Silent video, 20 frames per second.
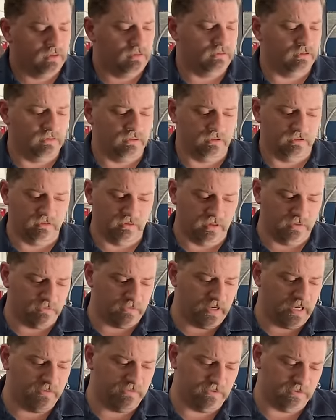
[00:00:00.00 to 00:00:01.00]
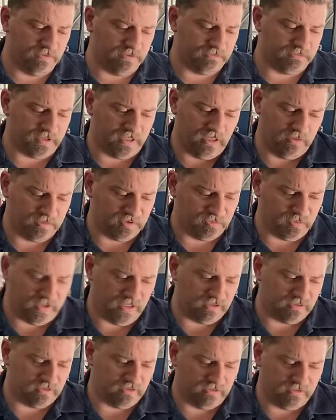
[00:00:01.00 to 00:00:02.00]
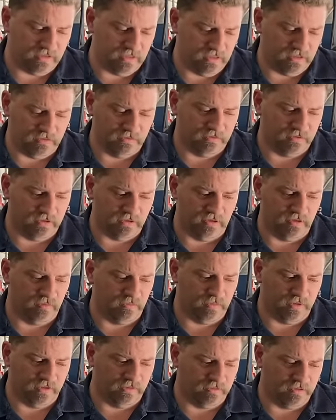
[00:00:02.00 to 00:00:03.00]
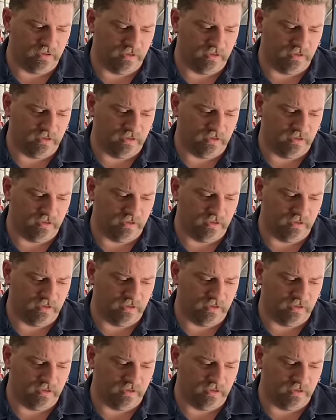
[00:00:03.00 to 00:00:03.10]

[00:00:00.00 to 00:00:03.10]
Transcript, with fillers: you know, unravel the time-space continuum and,